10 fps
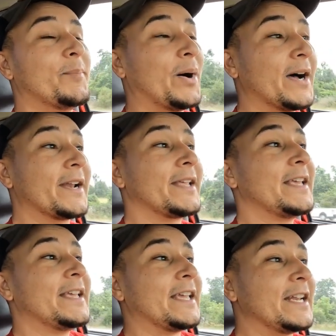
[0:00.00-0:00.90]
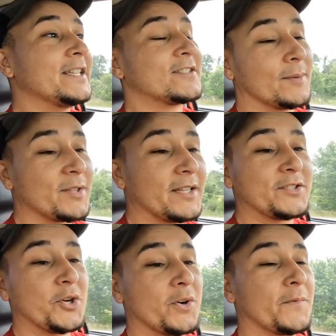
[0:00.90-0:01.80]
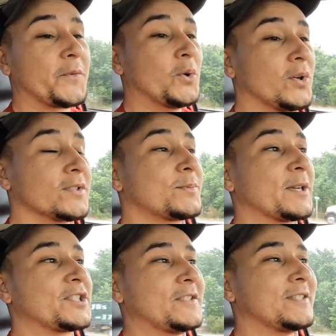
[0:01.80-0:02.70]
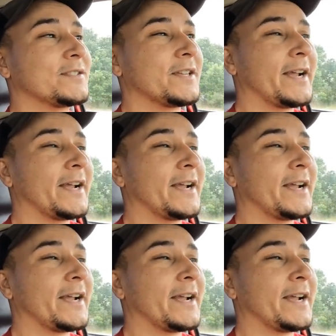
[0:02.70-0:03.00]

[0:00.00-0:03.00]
but he needs something that's good on fuel, especially since,